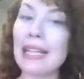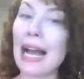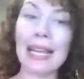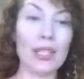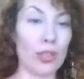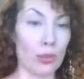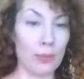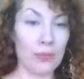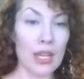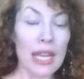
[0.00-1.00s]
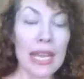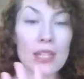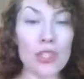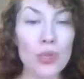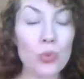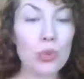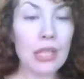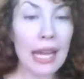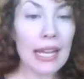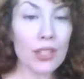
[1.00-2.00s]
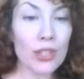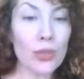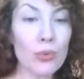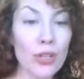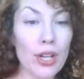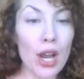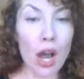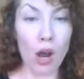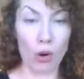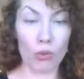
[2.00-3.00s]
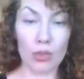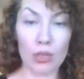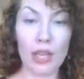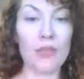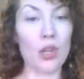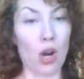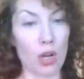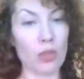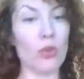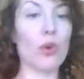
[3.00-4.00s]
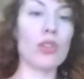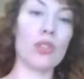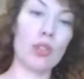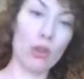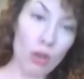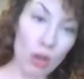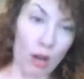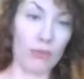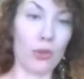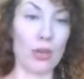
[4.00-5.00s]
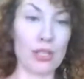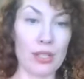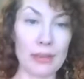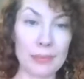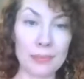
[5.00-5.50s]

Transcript: guide you, is to let you know if you're on course or off course.